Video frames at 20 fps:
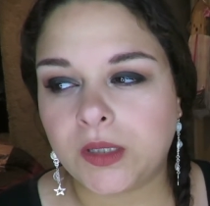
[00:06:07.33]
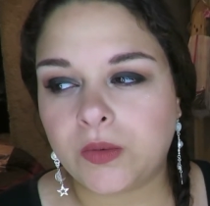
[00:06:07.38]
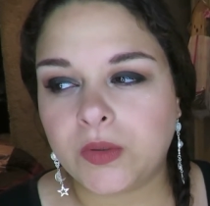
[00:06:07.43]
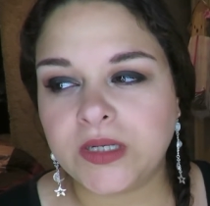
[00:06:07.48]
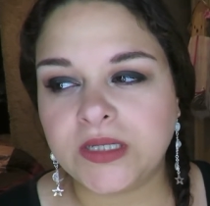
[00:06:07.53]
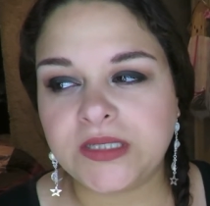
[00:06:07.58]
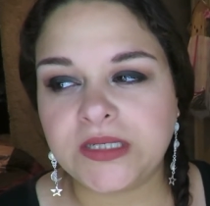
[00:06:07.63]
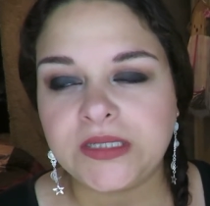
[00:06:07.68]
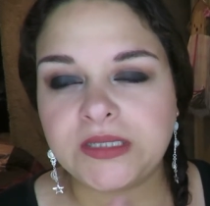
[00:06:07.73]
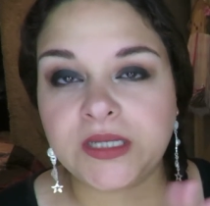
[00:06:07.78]

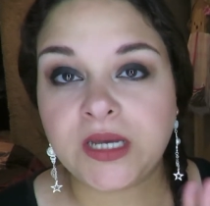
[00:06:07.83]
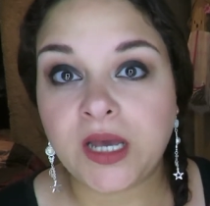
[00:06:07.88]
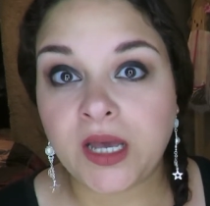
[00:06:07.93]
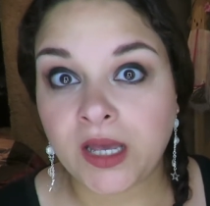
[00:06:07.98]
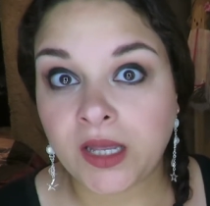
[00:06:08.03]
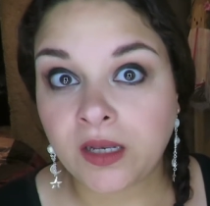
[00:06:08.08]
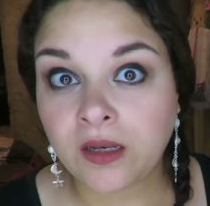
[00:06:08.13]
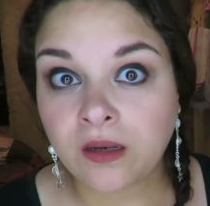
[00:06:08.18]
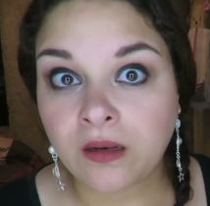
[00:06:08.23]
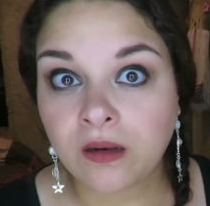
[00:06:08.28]
want to say
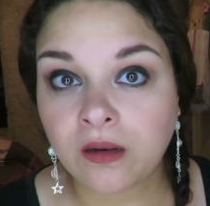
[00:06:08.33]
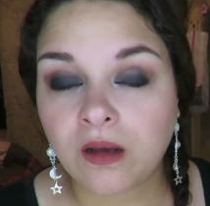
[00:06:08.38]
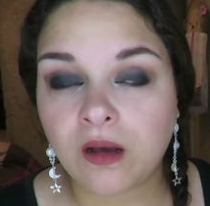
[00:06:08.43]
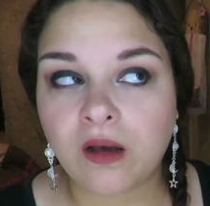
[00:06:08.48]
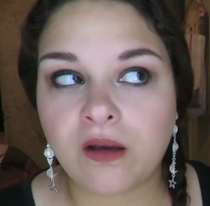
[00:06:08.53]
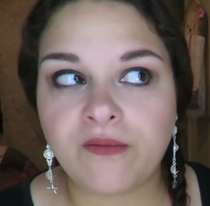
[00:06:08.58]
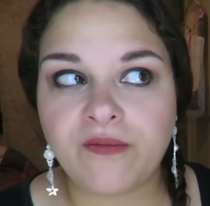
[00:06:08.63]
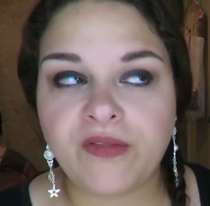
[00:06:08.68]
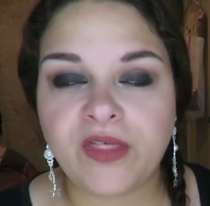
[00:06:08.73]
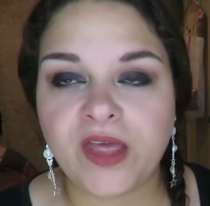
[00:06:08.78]
10
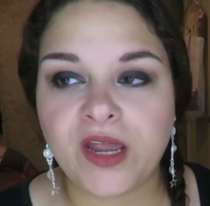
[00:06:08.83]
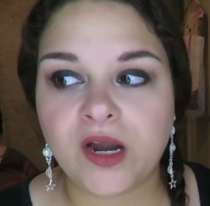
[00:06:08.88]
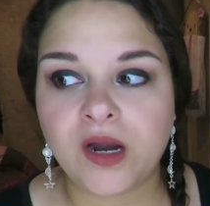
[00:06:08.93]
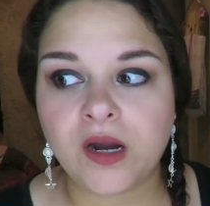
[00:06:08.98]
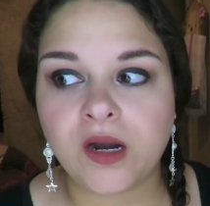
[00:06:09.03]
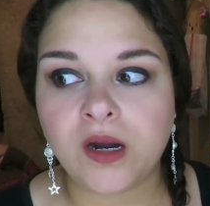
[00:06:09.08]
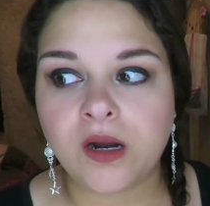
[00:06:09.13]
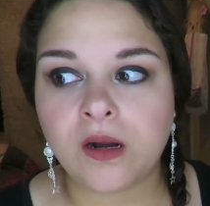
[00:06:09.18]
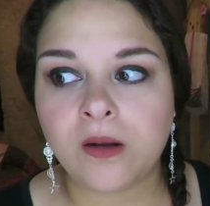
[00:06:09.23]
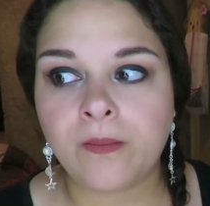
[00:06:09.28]
of
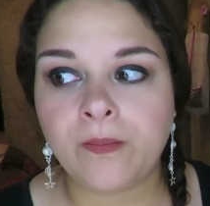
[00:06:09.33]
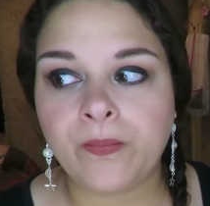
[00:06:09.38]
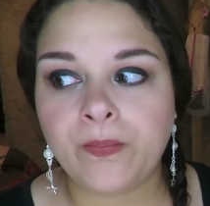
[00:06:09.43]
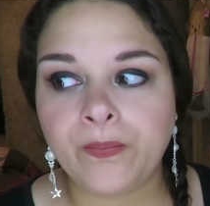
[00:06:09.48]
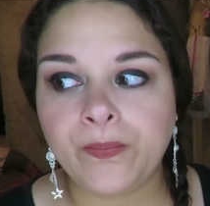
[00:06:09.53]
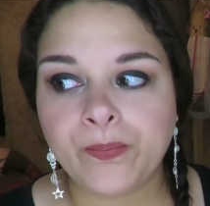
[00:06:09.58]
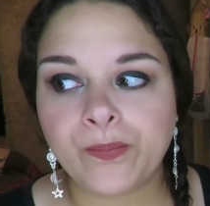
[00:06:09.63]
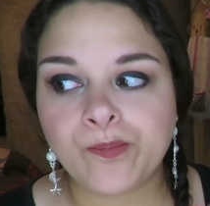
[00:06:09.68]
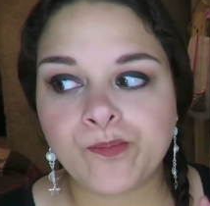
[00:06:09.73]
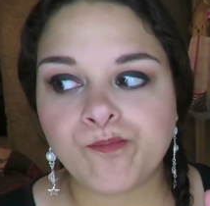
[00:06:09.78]
their
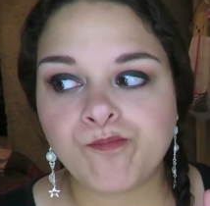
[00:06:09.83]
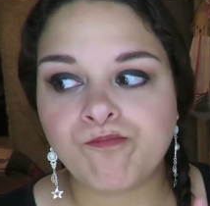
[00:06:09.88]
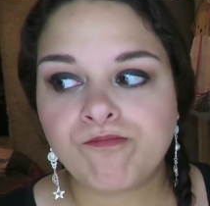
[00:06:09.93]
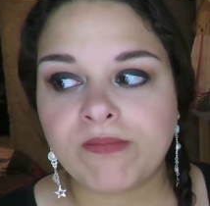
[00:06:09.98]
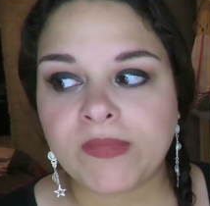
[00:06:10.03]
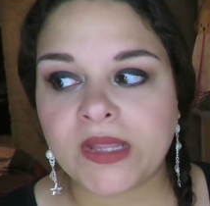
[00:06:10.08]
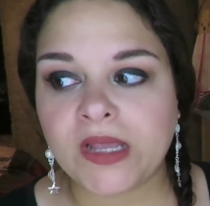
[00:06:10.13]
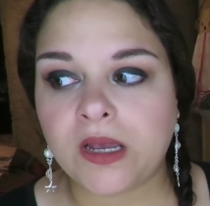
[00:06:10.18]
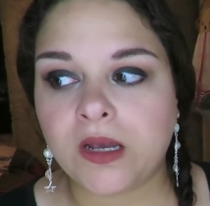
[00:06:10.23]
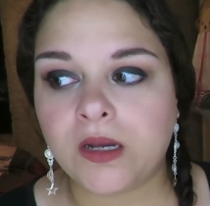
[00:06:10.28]

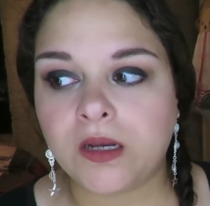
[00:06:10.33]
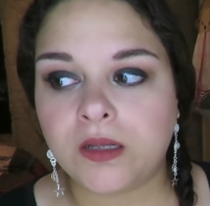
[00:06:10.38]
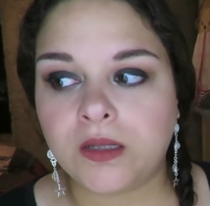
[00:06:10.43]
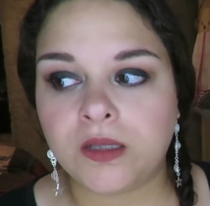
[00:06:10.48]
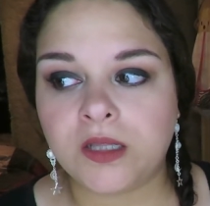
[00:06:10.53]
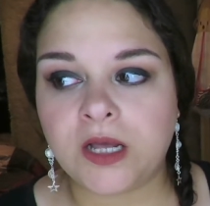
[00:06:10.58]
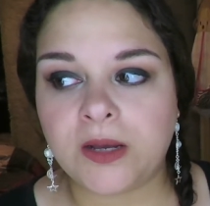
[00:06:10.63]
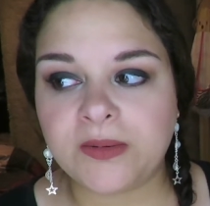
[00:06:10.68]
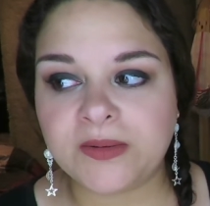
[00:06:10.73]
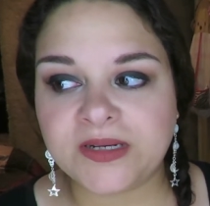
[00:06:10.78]

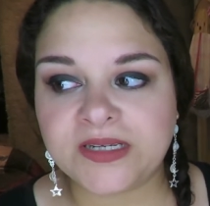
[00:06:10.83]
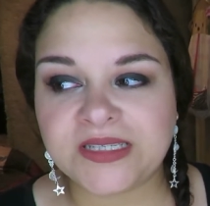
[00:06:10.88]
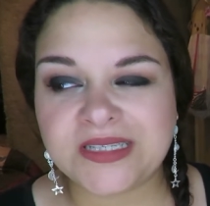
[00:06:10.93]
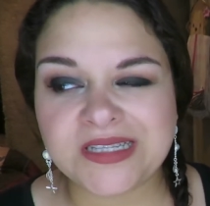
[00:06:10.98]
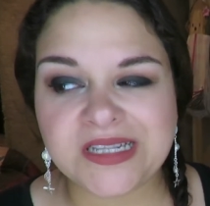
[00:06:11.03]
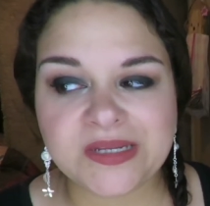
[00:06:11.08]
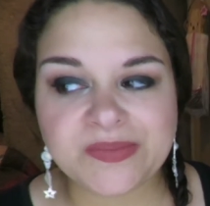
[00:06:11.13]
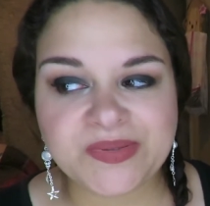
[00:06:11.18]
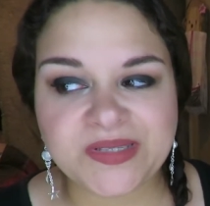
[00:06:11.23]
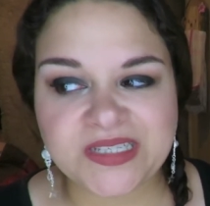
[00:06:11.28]
Luxe
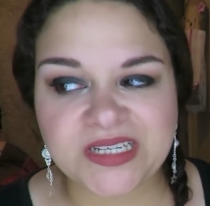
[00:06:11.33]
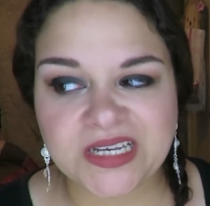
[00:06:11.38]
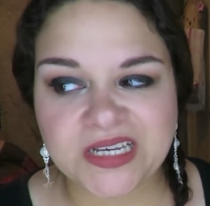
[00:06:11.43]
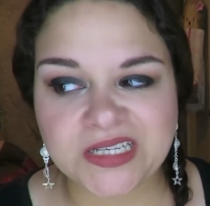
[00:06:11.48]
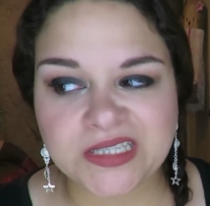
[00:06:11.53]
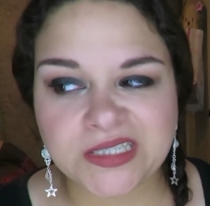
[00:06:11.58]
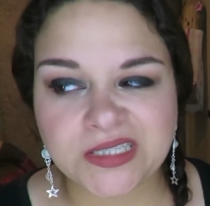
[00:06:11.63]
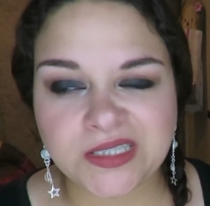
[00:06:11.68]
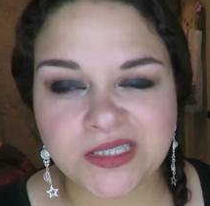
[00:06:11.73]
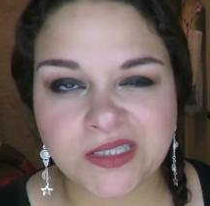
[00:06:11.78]

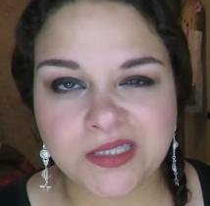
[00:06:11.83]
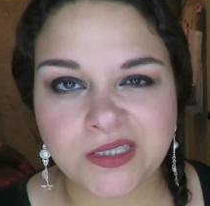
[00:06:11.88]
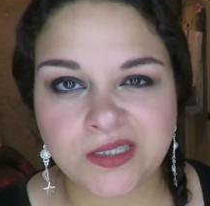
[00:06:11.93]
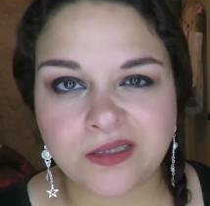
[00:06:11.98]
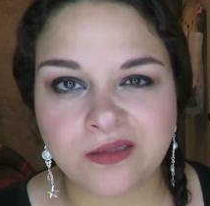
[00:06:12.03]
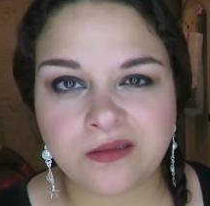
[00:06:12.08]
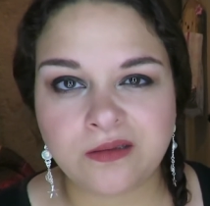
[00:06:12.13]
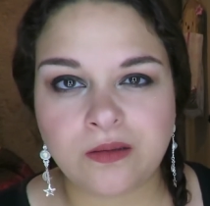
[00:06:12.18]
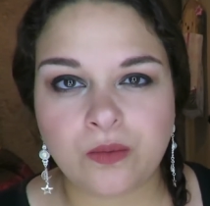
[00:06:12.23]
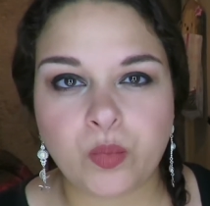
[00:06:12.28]
lipsticks
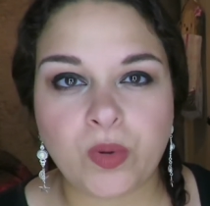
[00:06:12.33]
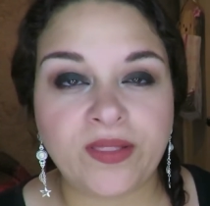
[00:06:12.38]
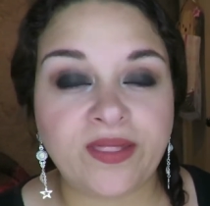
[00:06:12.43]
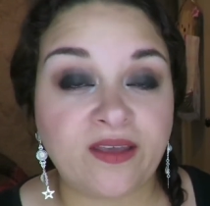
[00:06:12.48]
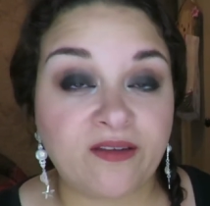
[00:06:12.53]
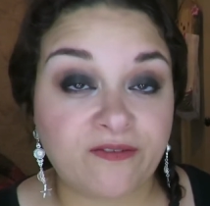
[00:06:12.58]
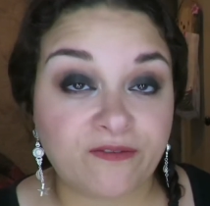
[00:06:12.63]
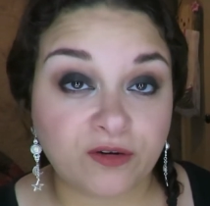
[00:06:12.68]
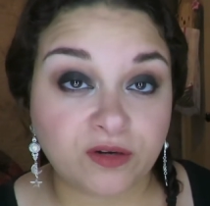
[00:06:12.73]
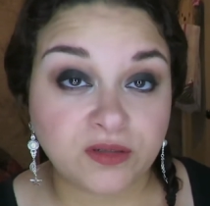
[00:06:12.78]
when
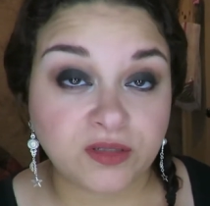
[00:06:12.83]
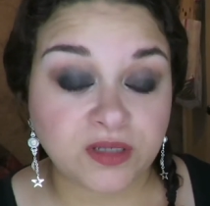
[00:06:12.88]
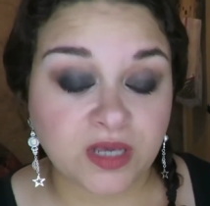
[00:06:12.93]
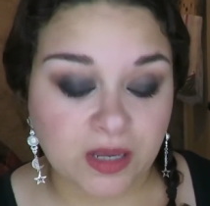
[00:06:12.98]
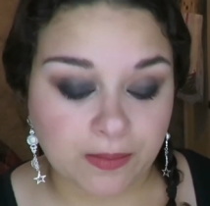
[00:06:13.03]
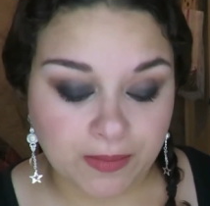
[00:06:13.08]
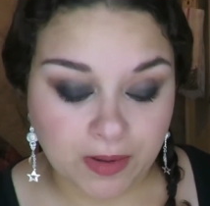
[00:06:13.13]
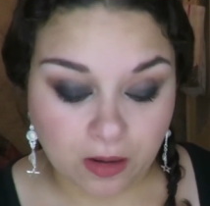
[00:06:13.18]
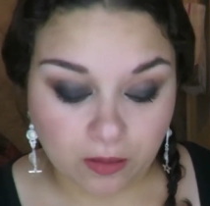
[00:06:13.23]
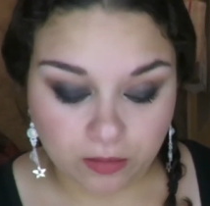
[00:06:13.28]
they first
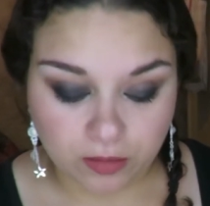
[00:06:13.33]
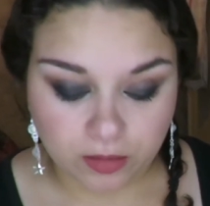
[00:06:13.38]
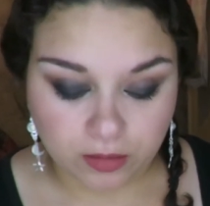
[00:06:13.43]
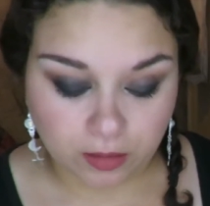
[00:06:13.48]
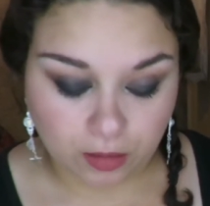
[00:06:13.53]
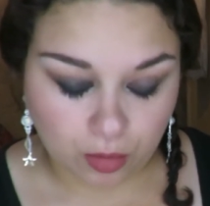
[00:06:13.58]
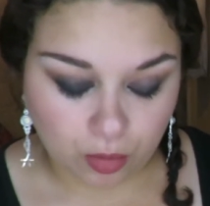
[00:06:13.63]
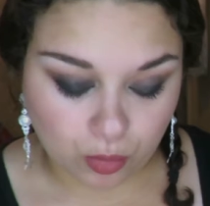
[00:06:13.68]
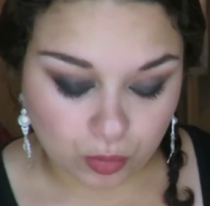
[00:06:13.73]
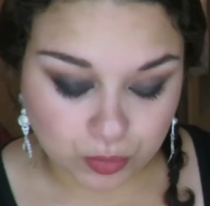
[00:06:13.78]
came out.
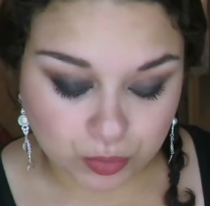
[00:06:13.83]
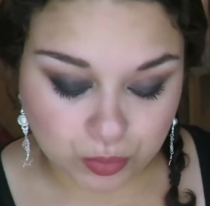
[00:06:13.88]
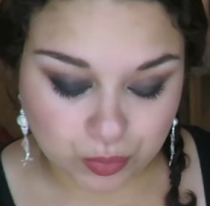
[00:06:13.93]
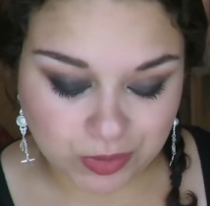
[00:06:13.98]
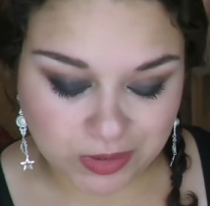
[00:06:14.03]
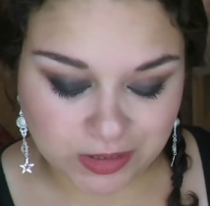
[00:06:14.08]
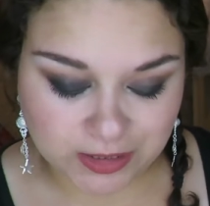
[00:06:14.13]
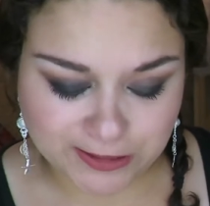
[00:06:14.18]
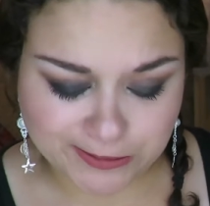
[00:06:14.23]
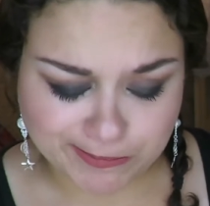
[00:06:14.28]
The
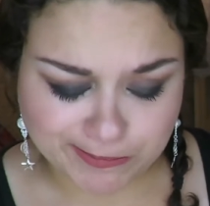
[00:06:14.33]
whole,